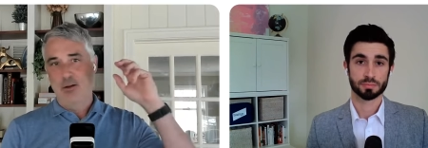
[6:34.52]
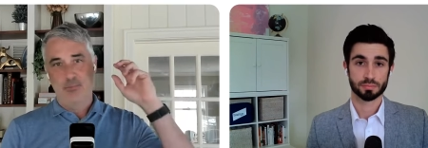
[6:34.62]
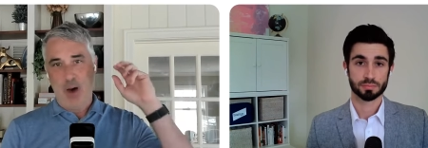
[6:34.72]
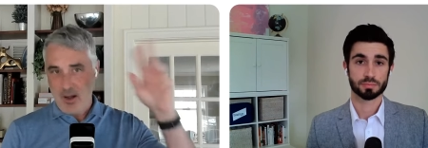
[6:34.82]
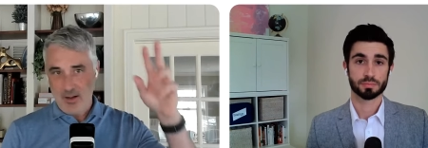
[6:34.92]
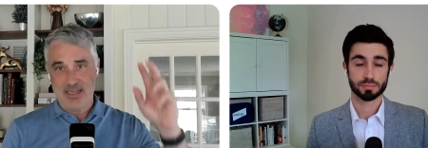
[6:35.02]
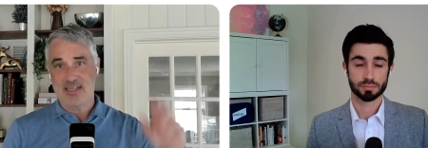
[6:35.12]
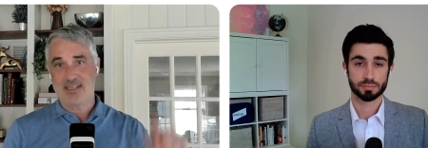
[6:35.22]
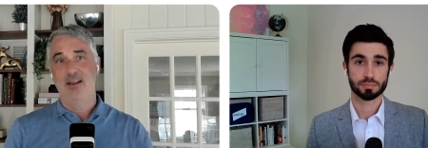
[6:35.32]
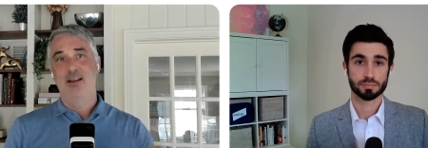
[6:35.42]

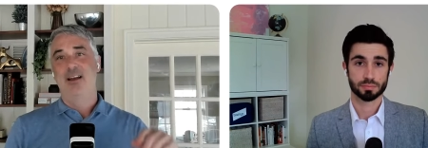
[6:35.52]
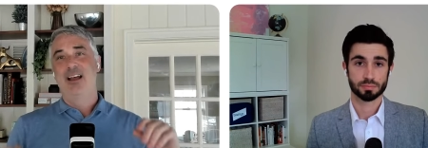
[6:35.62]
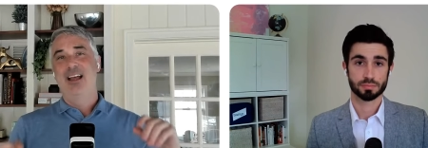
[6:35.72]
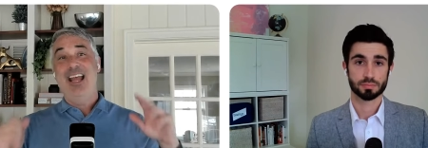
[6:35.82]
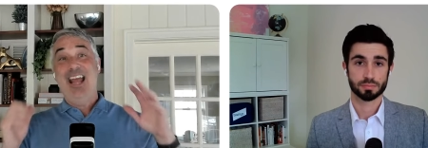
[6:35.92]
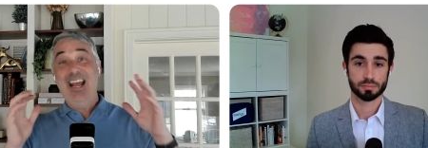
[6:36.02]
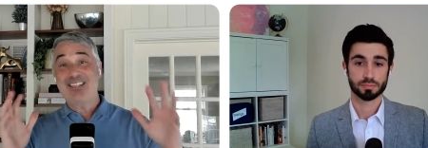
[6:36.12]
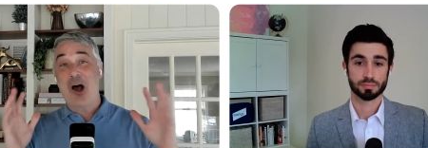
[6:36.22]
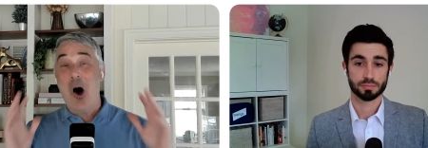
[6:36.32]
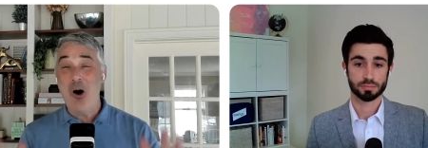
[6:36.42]
Speaker 1: politics, it's
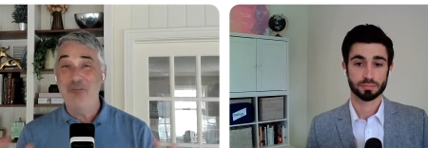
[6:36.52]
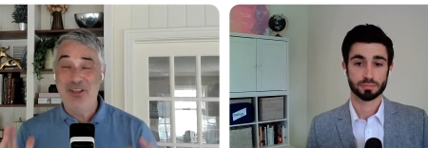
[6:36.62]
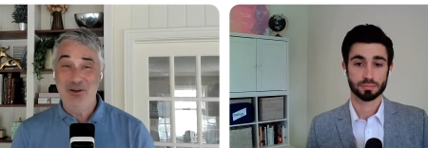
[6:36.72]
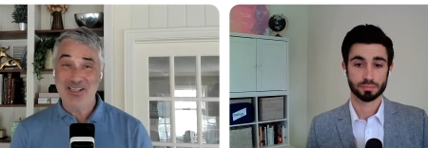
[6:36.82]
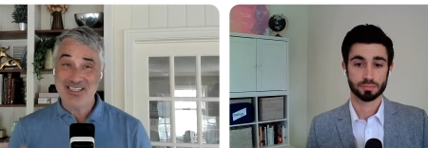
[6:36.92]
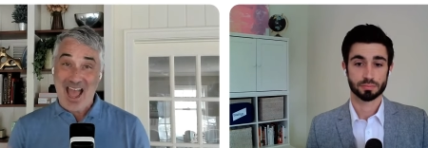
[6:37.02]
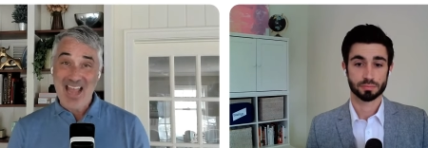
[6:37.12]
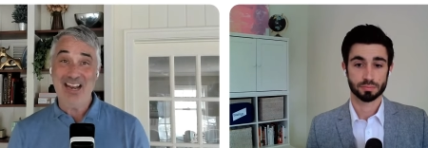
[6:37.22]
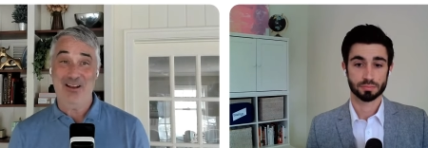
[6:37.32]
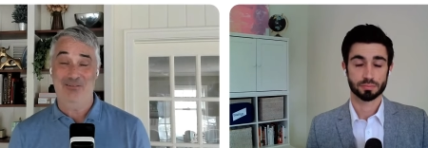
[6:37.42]
all viewed as
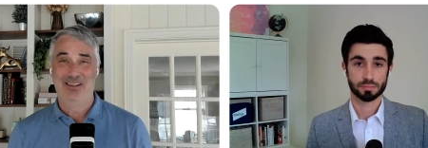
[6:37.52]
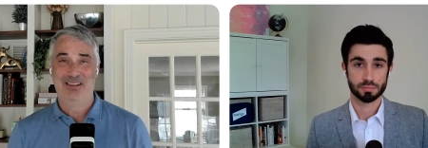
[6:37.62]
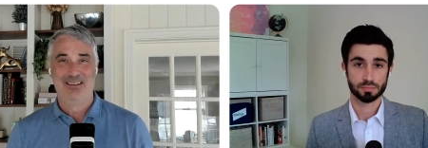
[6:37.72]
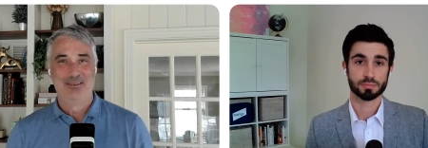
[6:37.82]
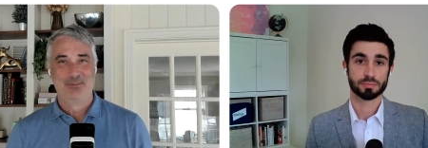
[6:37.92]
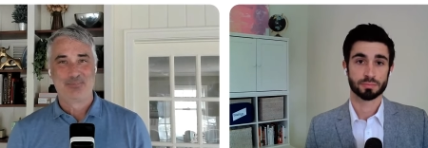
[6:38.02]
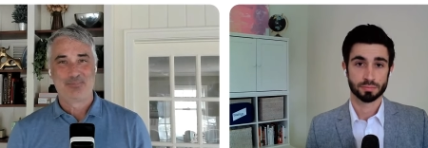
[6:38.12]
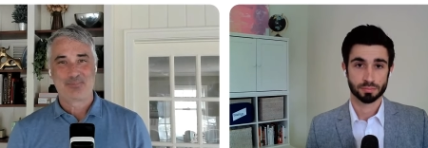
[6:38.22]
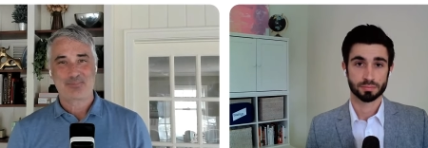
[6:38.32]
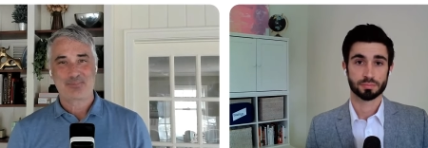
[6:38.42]
negative.
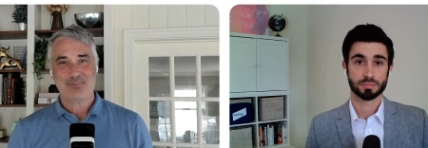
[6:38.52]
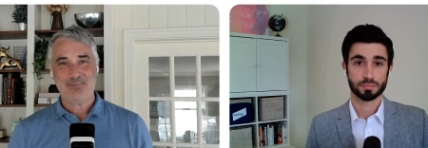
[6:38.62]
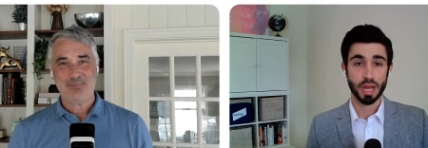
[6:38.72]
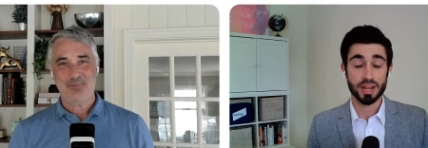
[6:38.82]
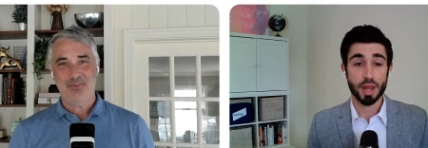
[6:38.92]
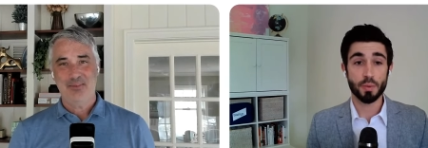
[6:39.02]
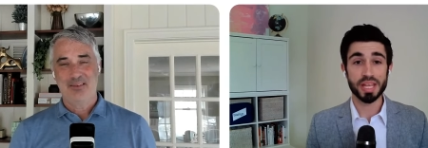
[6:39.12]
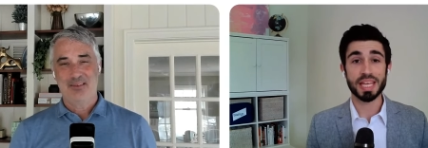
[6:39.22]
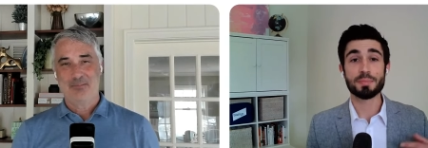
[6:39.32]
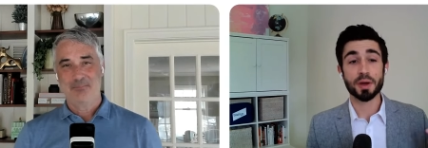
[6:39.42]
And yeah, we
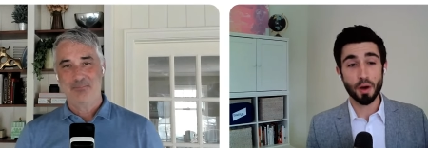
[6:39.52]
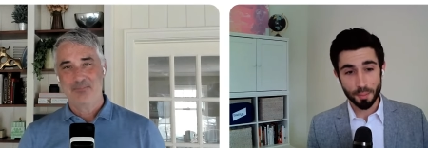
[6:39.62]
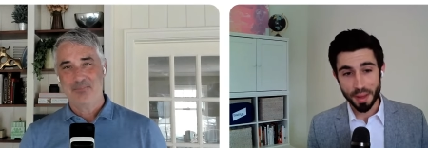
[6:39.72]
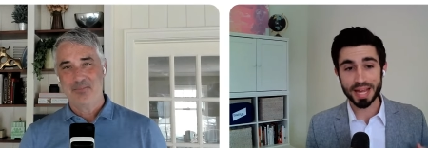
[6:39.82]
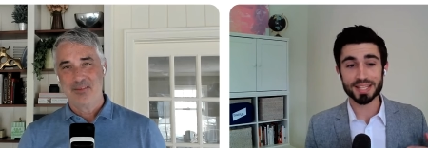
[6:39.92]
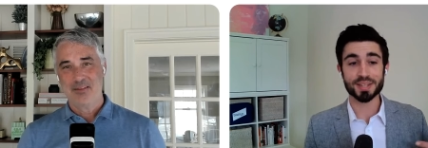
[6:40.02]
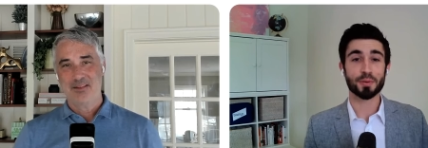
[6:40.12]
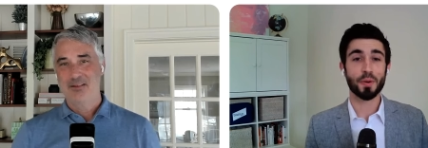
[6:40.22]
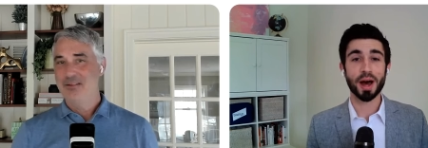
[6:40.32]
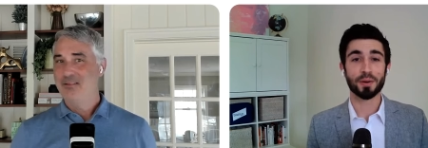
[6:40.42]
keep going back
Speaker 2: to
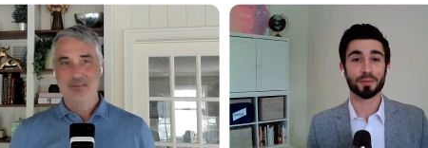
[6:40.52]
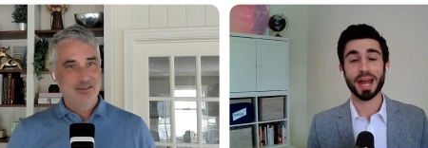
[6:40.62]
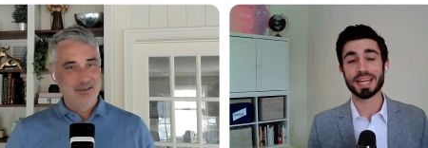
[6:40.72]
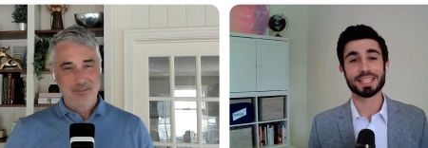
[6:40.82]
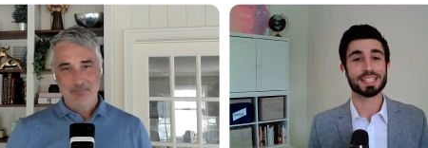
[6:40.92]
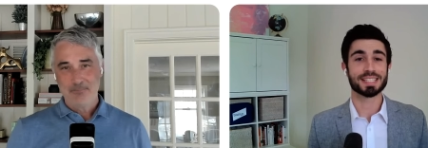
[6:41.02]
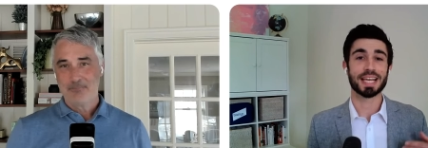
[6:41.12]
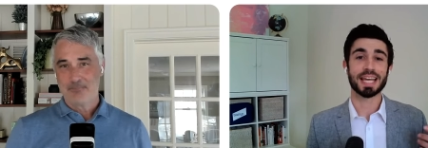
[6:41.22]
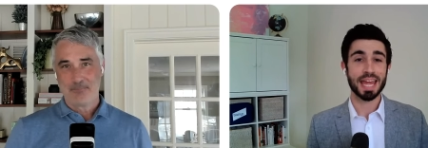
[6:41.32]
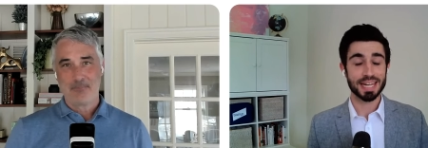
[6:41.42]
the well, right? It's this
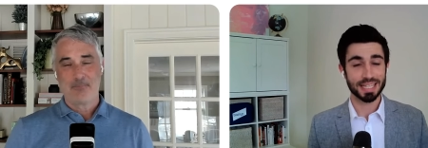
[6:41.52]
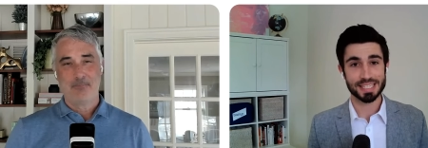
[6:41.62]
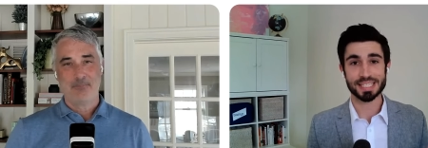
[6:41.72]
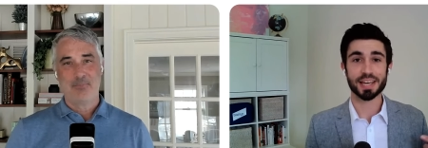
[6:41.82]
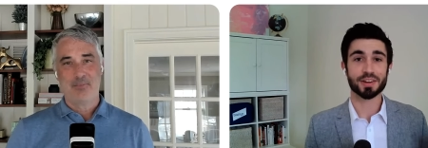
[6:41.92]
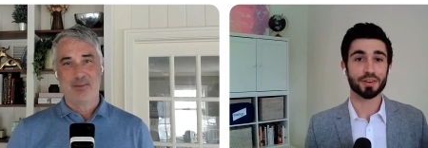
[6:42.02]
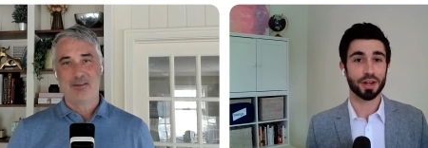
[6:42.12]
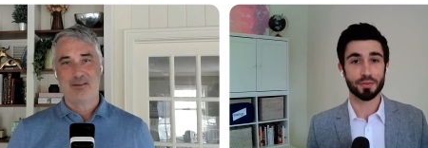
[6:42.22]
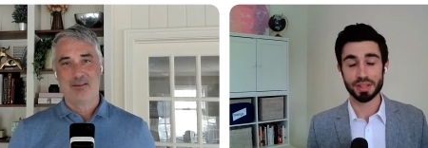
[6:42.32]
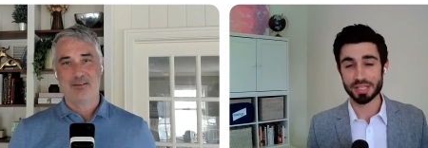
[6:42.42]
like endless cycle
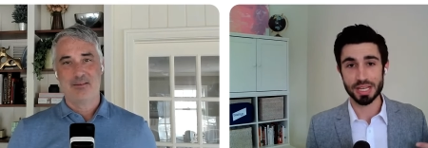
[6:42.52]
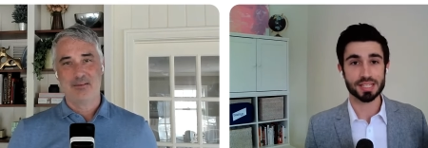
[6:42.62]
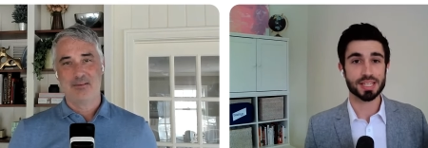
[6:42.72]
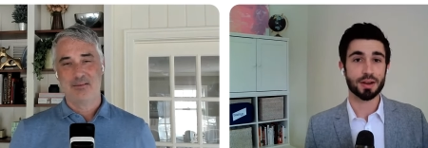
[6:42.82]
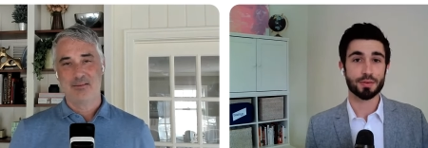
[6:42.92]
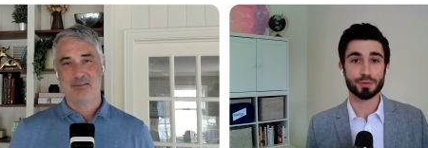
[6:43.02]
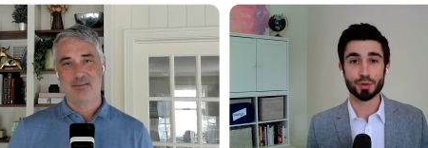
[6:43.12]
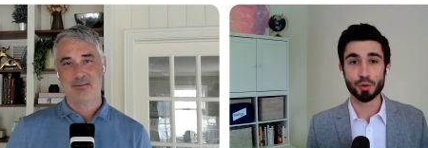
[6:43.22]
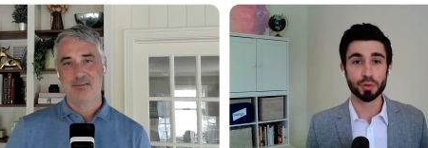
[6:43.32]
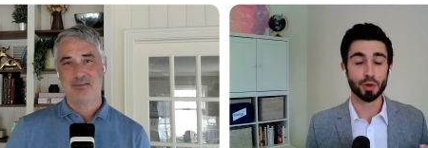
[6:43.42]
of this, this kind of
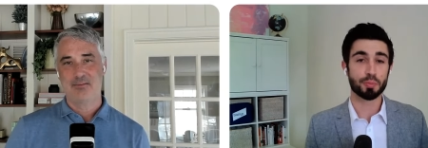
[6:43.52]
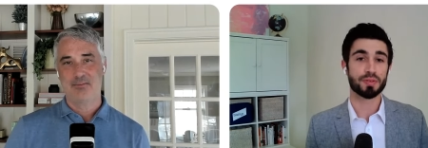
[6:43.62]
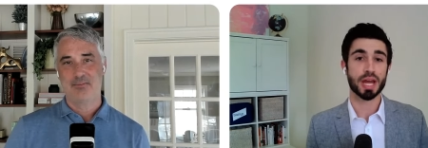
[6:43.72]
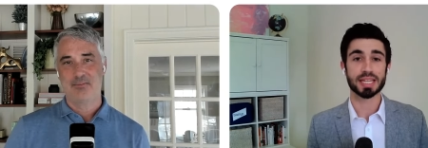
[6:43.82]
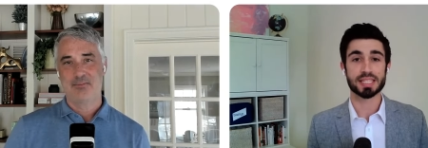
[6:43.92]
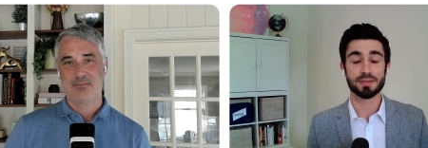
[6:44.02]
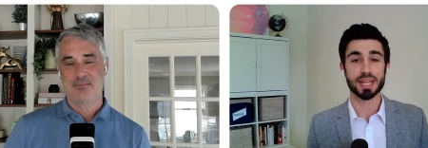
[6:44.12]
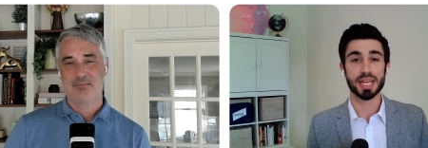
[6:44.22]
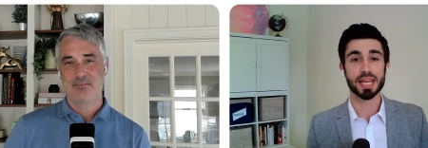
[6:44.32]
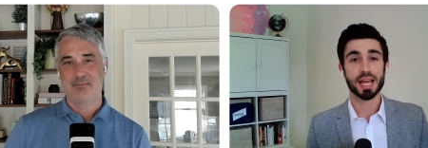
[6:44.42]
doom loop of
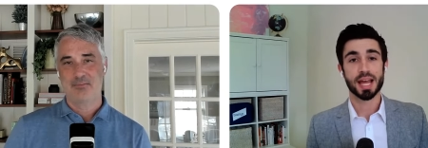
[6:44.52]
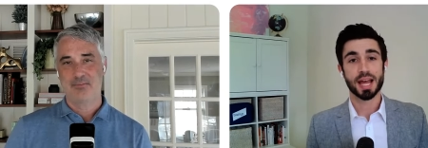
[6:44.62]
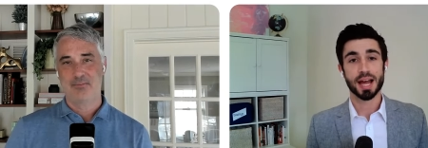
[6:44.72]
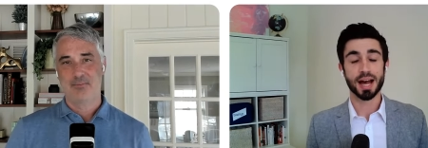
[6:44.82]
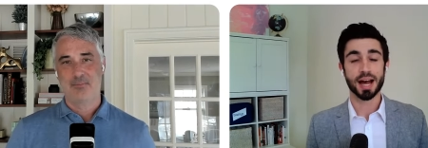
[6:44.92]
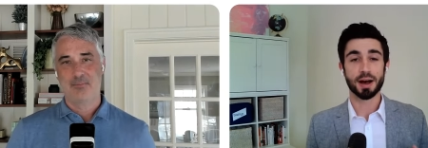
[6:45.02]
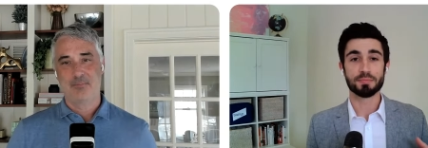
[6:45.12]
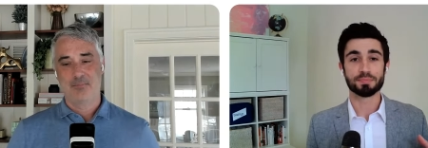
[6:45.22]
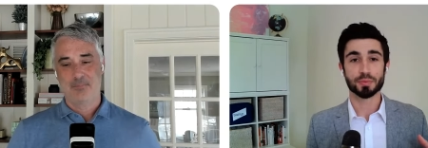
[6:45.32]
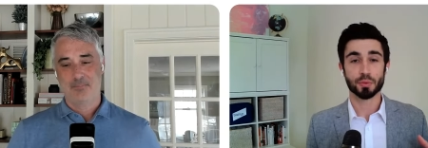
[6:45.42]
negativity.
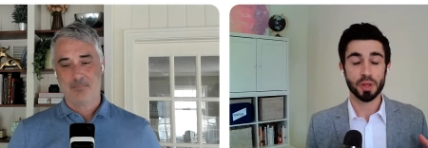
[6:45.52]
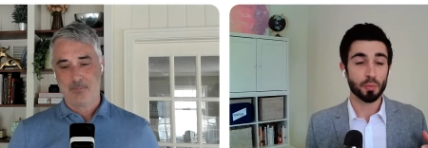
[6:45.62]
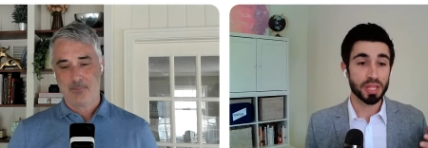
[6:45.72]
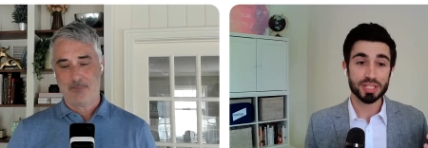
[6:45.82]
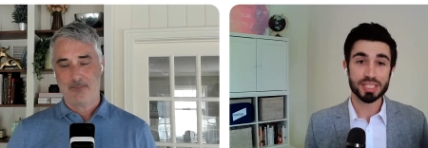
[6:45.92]
Um, we we